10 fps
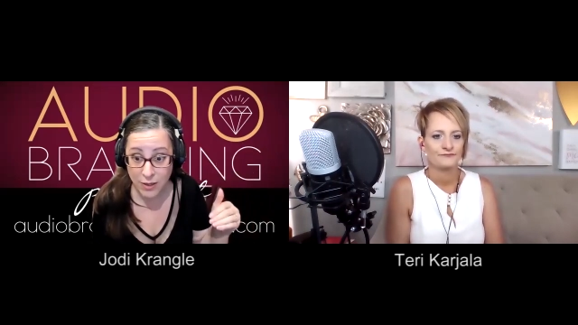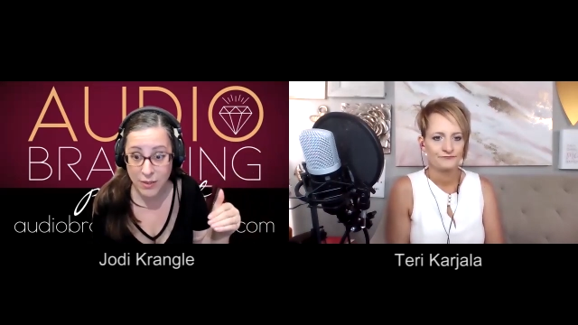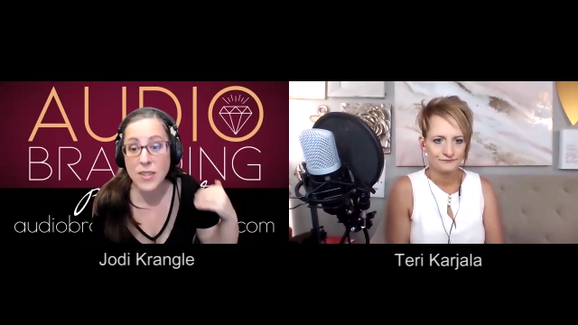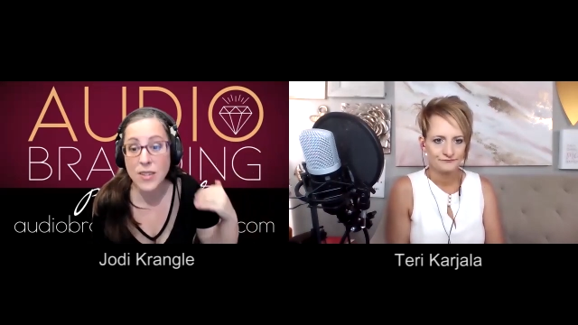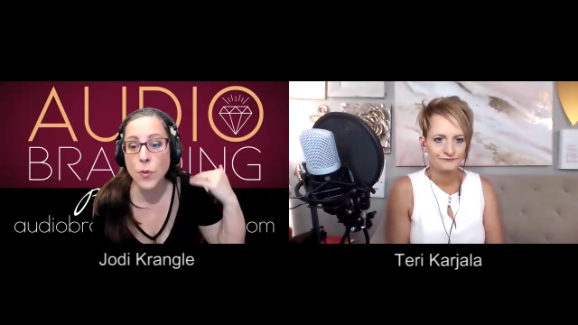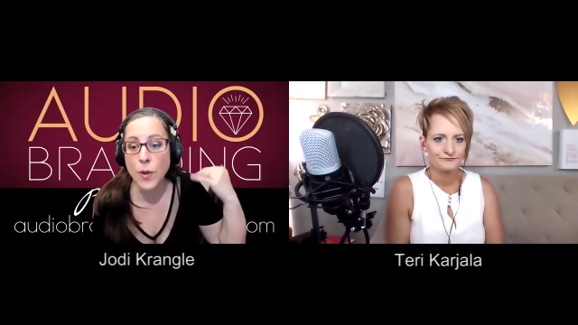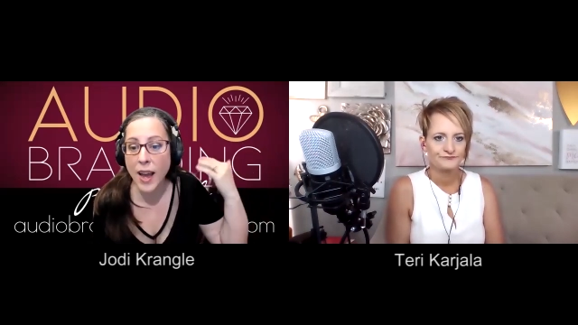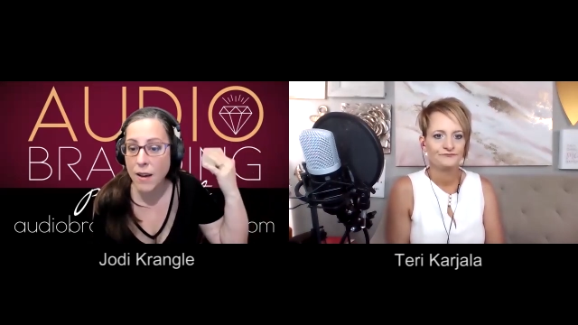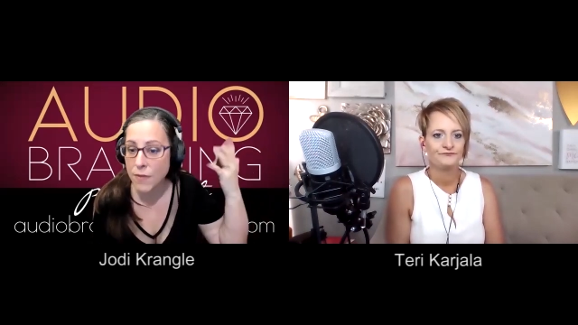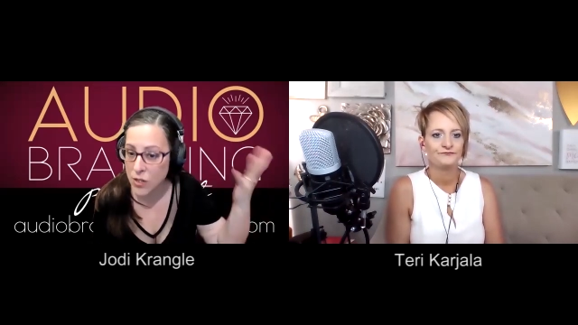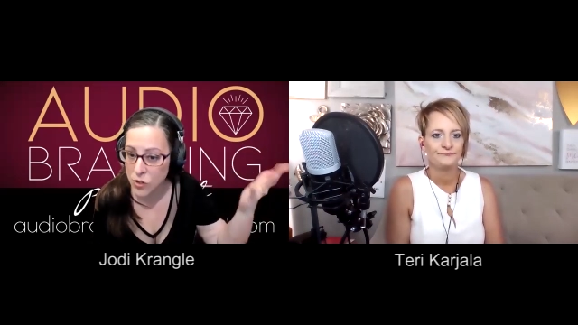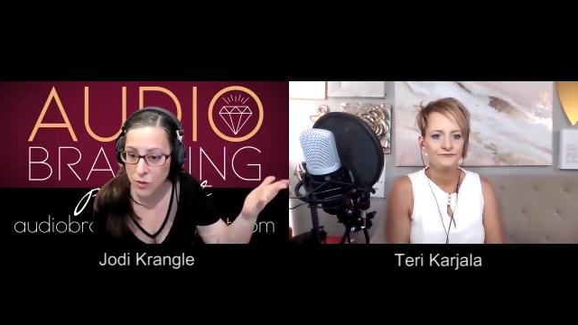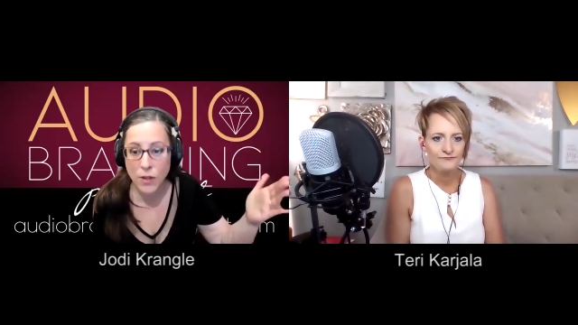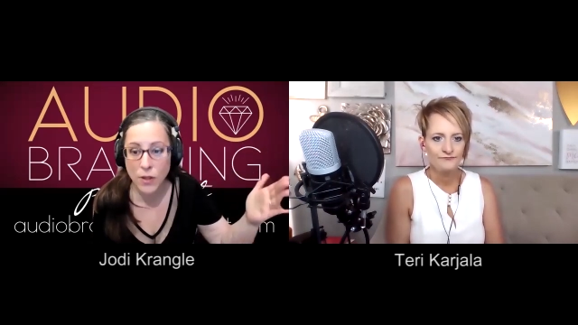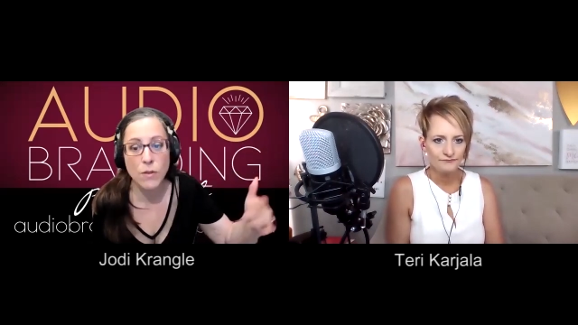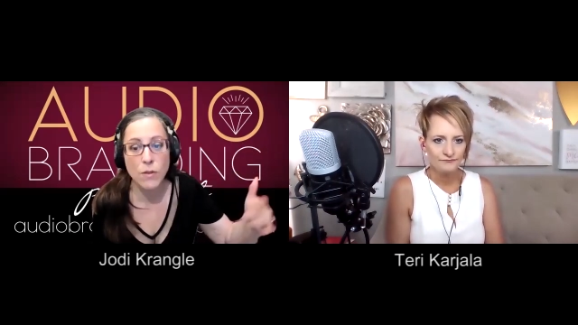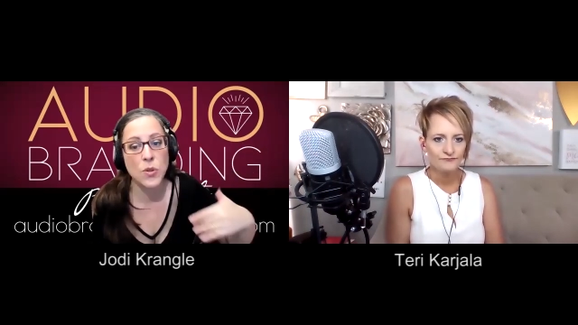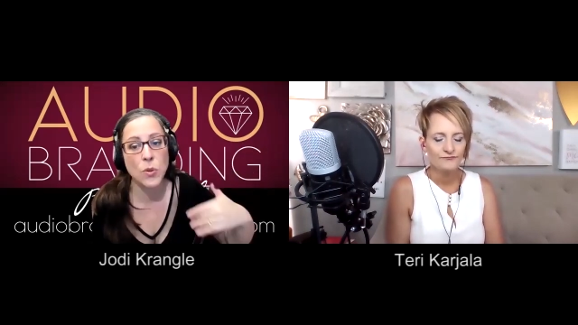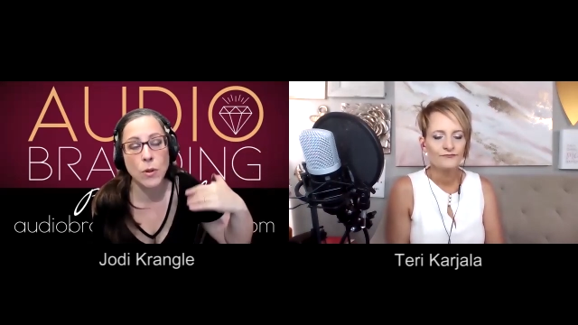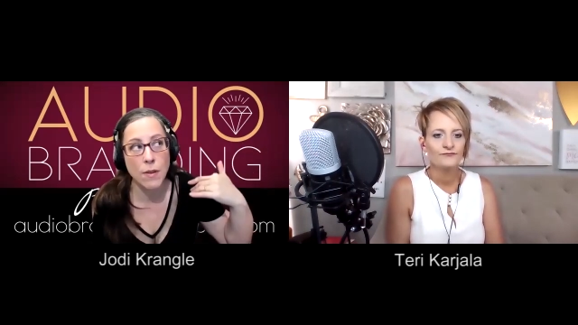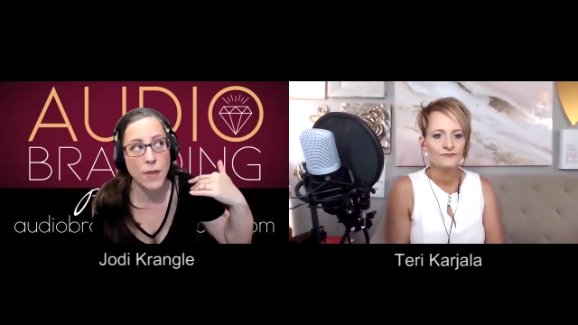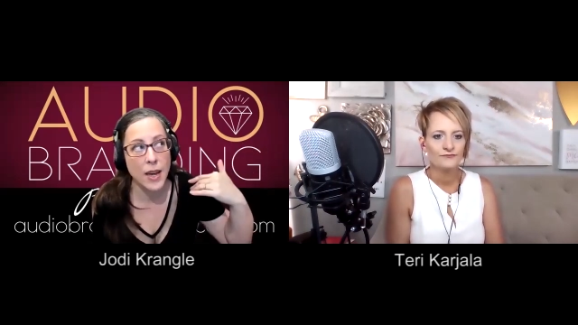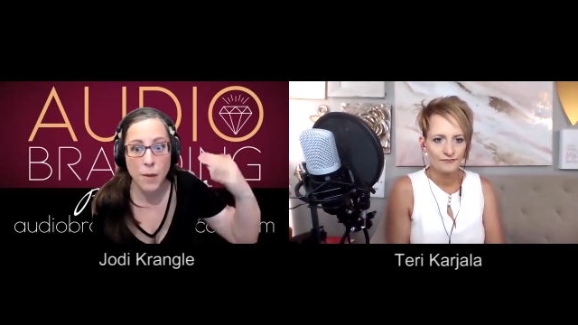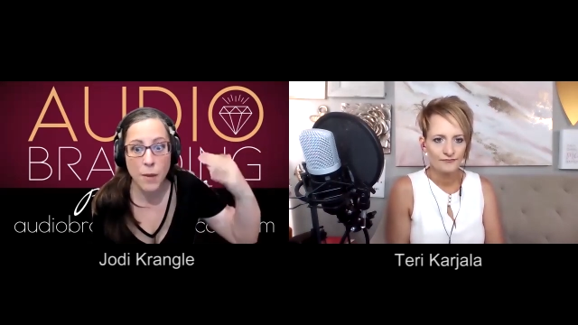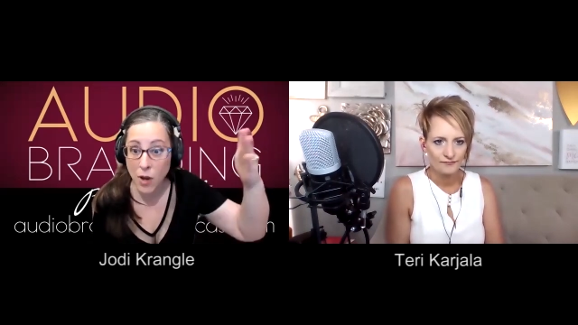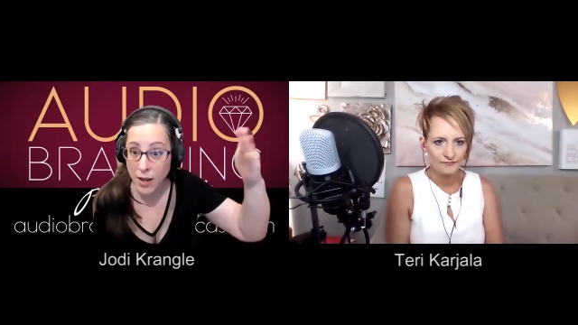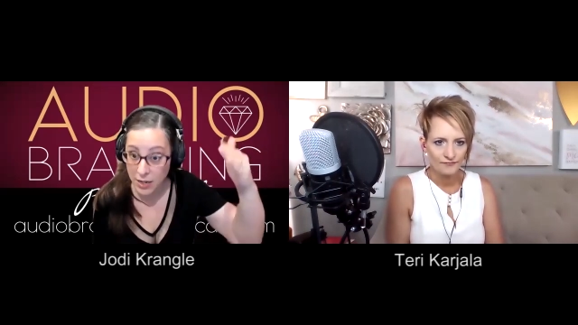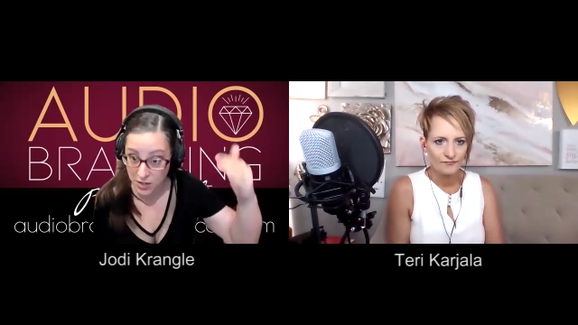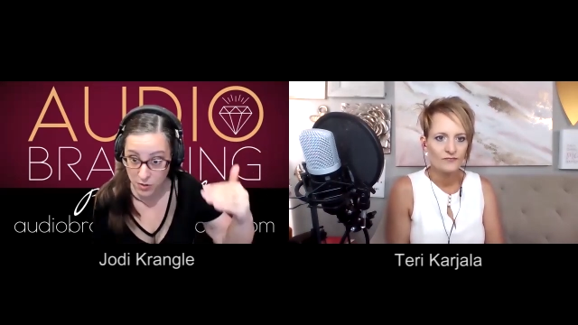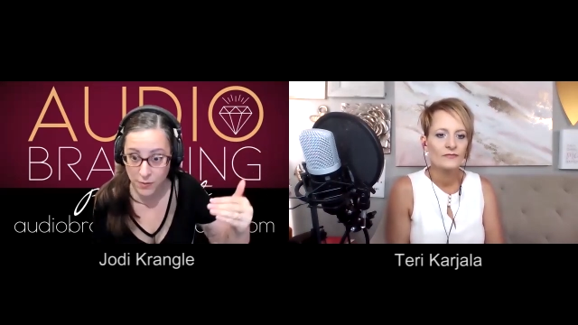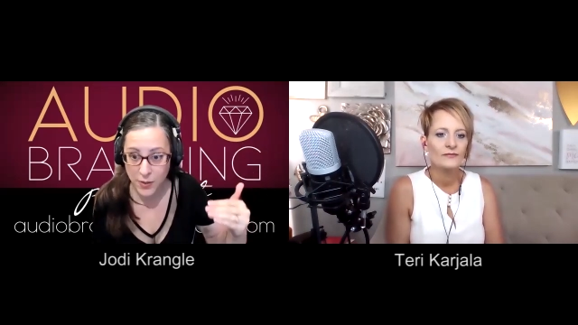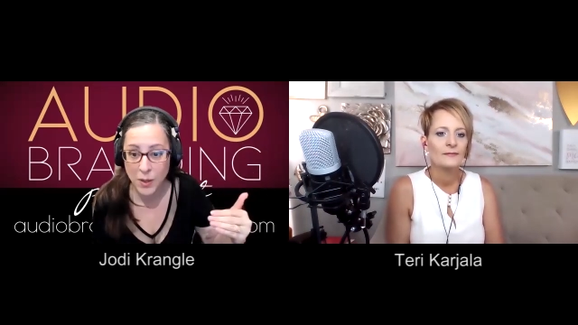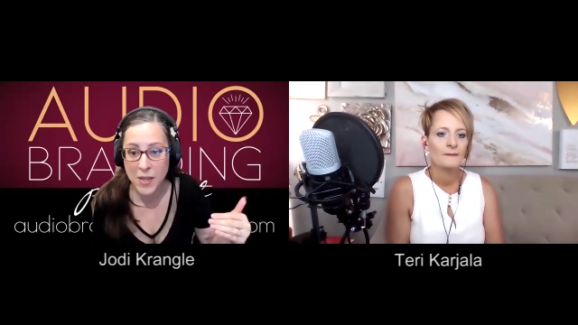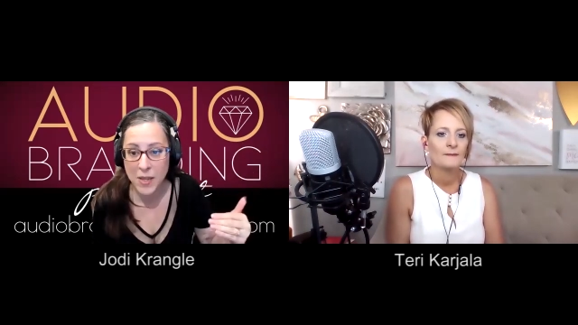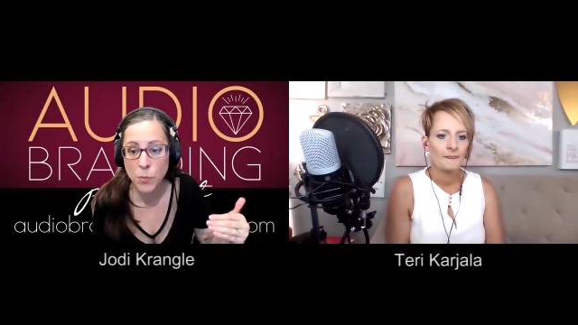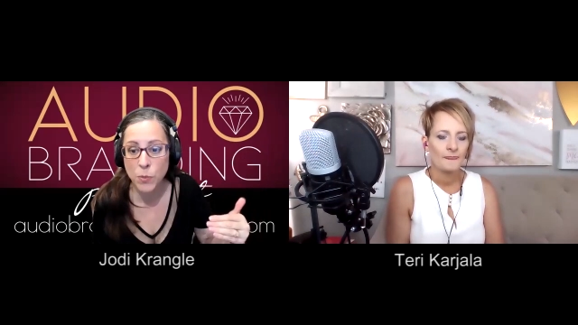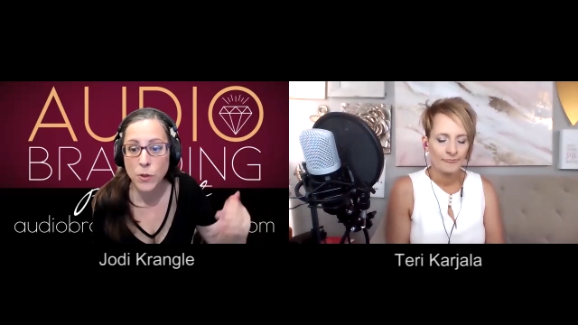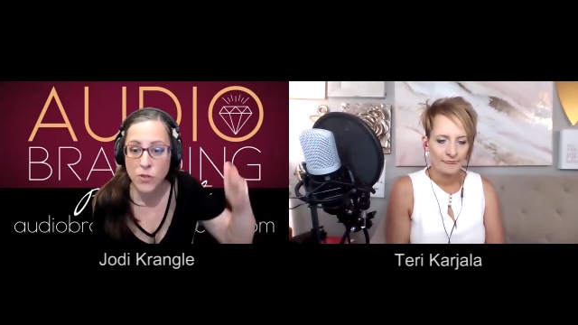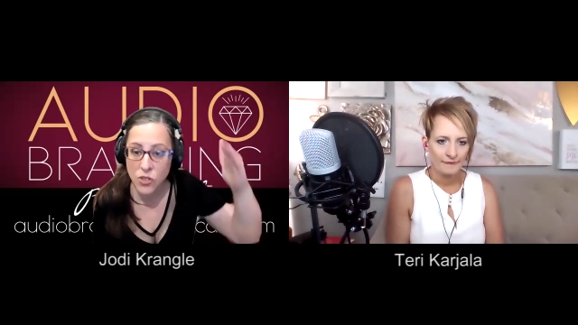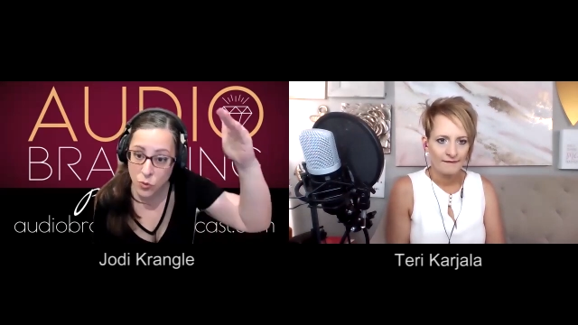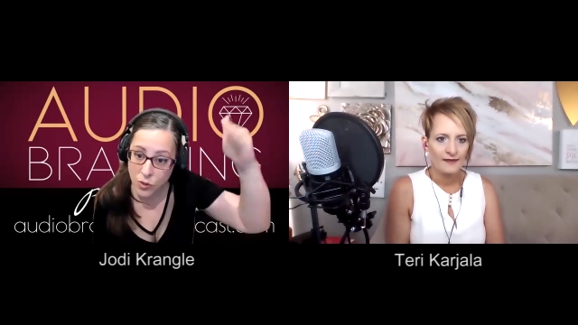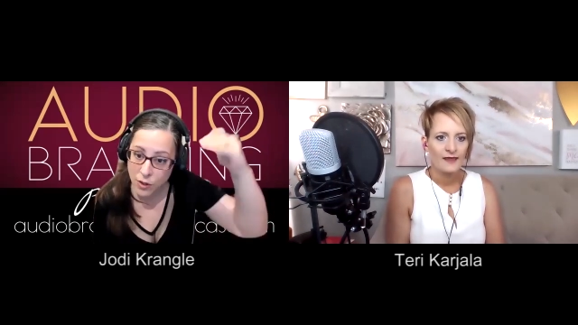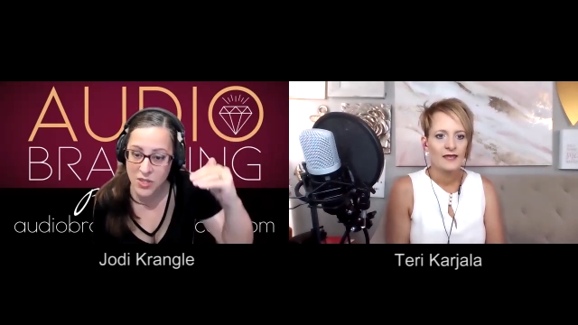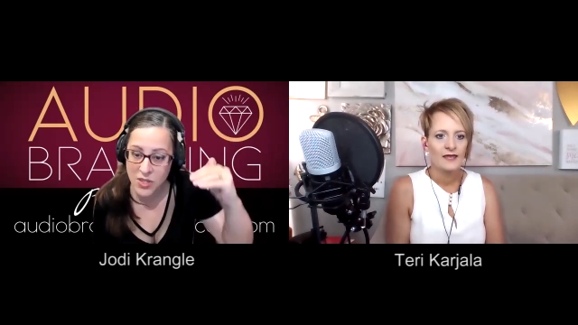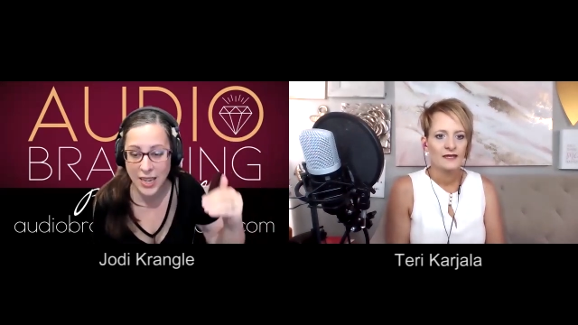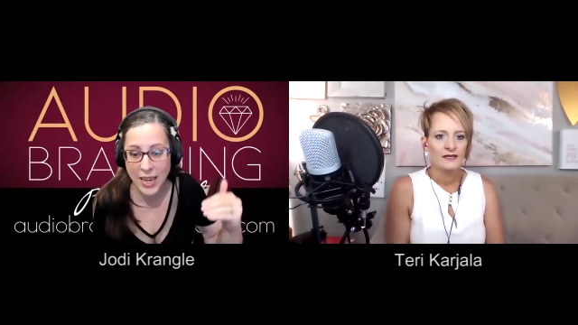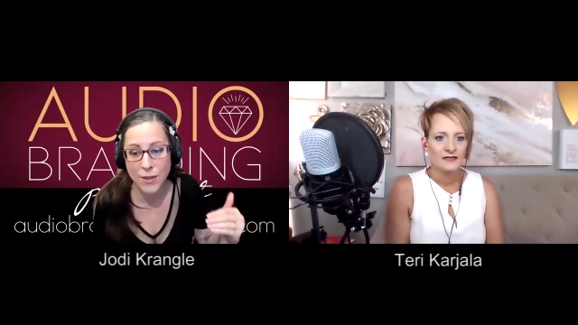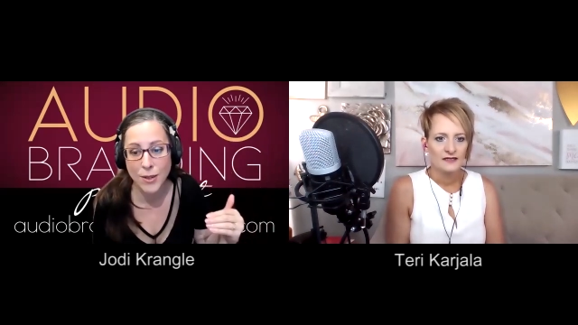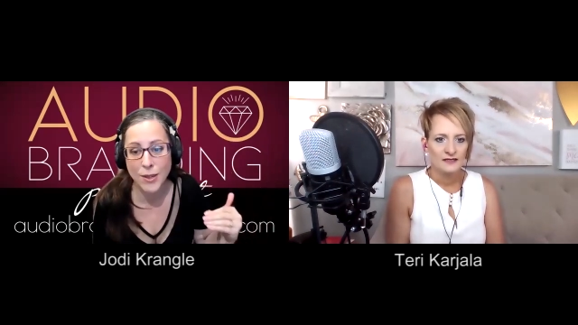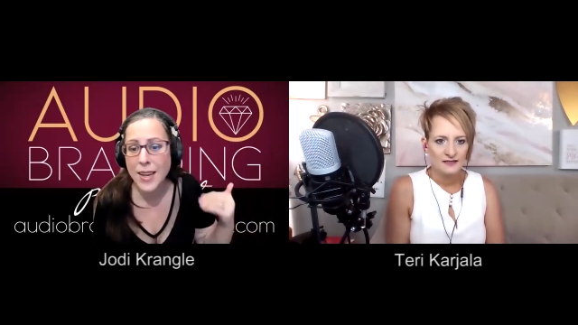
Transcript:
Speaker 1: that I don't have interviews or that I'm not interviewing people too close together.